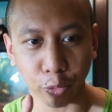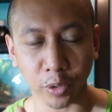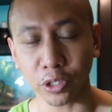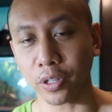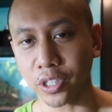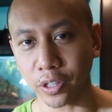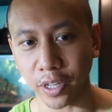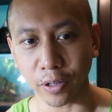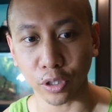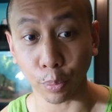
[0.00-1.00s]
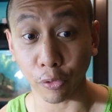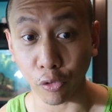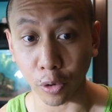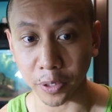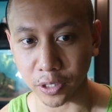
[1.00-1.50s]
restriction there to
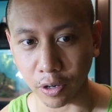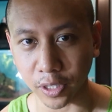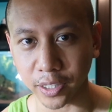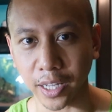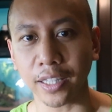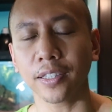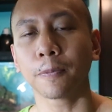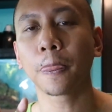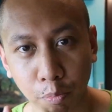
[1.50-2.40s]
perform a song like that.